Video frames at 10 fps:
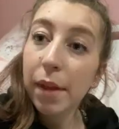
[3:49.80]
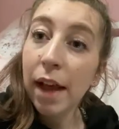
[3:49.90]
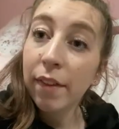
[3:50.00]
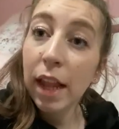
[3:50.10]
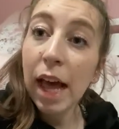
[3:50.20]

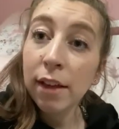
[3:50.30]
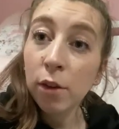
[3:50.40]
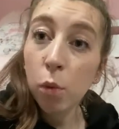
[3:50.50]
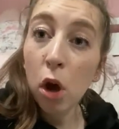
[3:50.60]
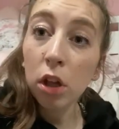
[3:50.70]
And the
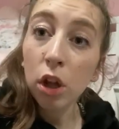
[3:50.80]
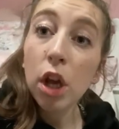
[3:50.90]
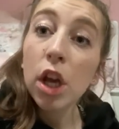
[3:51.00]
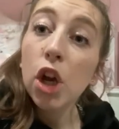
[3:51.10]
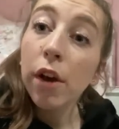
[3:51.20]
last one
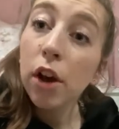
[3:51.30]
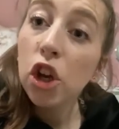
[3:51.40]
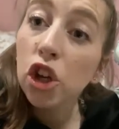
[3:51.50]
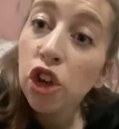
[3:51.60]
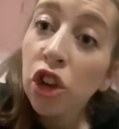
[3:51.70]

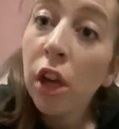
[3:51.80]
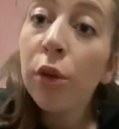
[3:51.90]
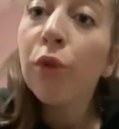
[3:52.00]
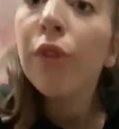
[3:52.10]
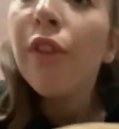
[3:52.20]
shows